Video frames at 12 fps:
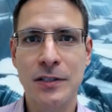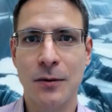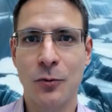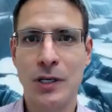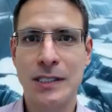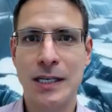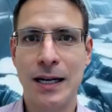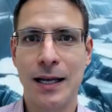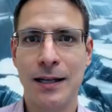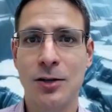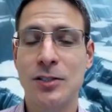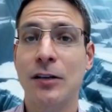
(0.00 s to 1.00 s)
for some reason?
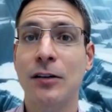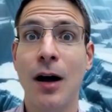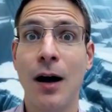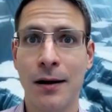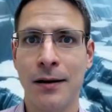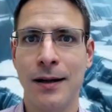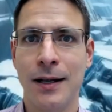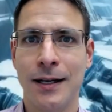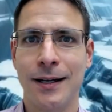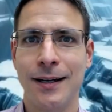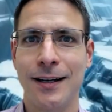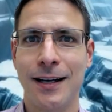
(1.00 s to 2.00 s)
And there's a ton.
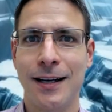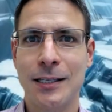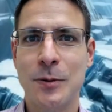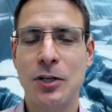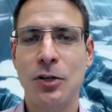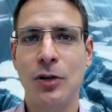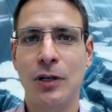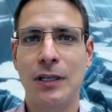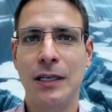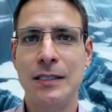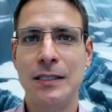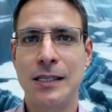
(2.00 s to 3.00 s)
Especially during
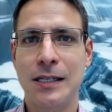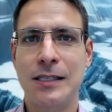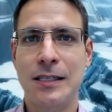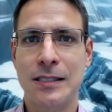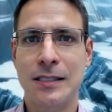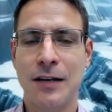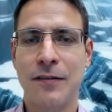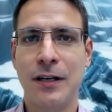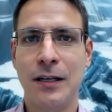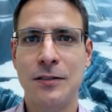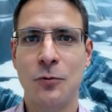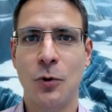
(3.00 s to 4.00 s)
the 60s and
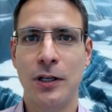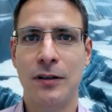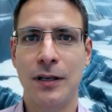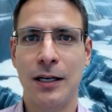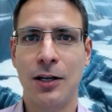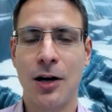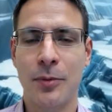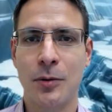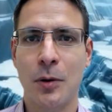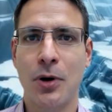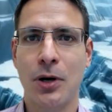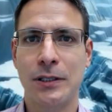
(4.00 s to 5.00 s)
70s, what in comic
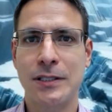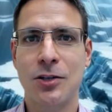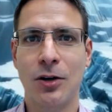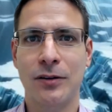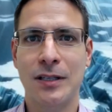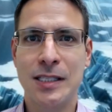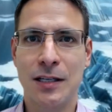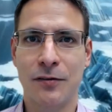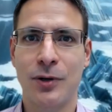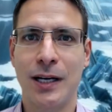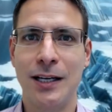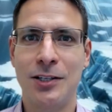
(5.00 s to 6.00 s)
book parlance is called the
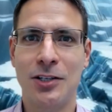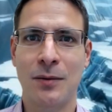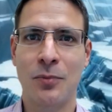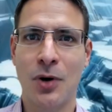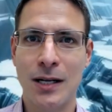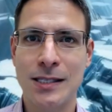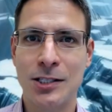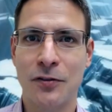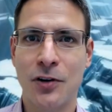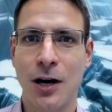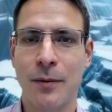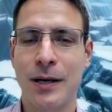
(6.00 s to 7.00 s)
Silver Age and the Bronze Age
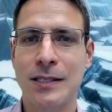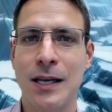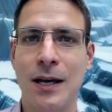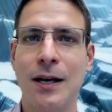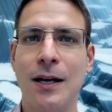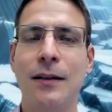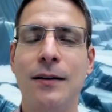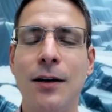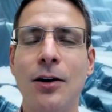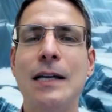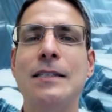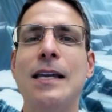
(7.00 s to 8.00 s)
of comics,
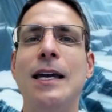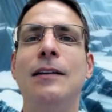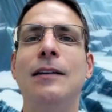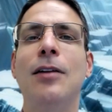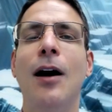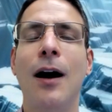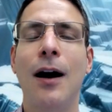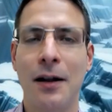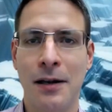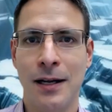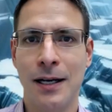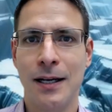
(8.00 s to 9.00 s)
there is a
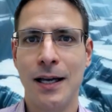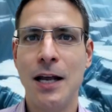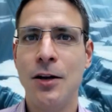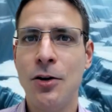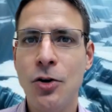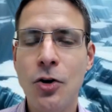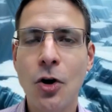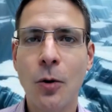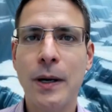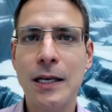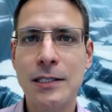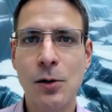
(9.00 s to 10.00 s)
ton. And
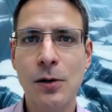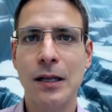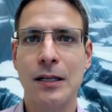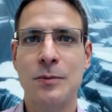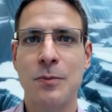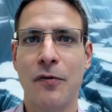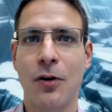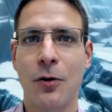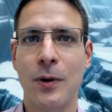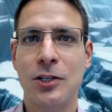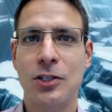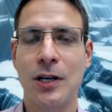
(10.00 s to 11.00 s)
nobody has looked at this before,
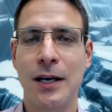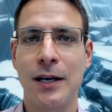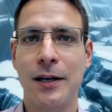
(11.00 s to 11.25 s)
which,